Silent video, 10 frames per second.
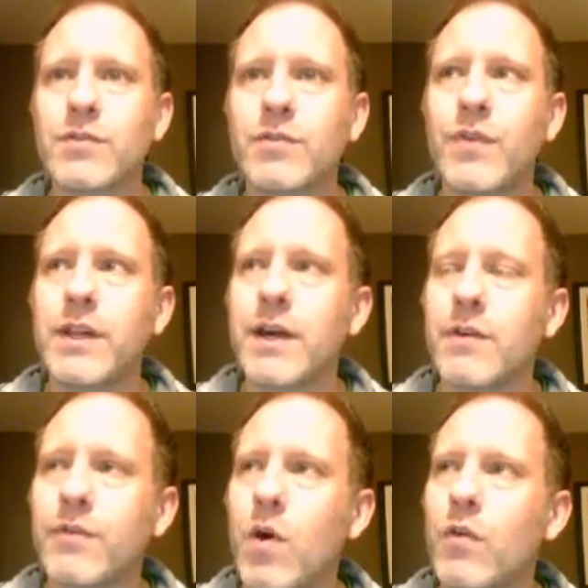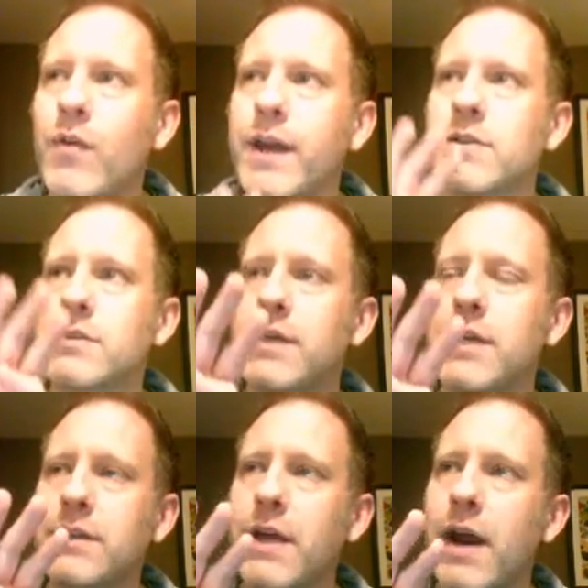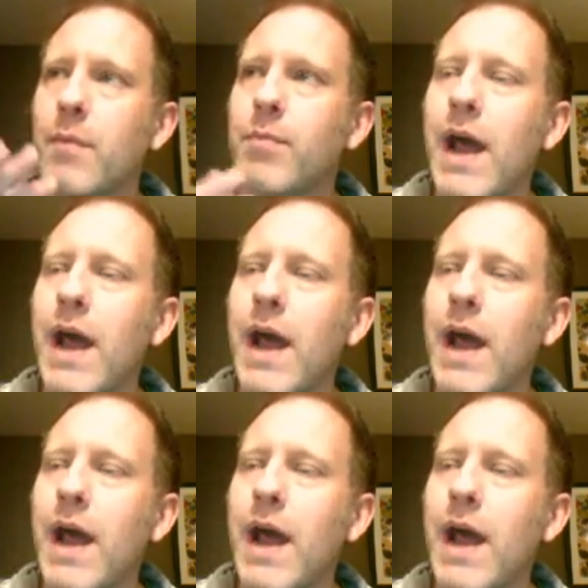this feeling of, if I can just get there.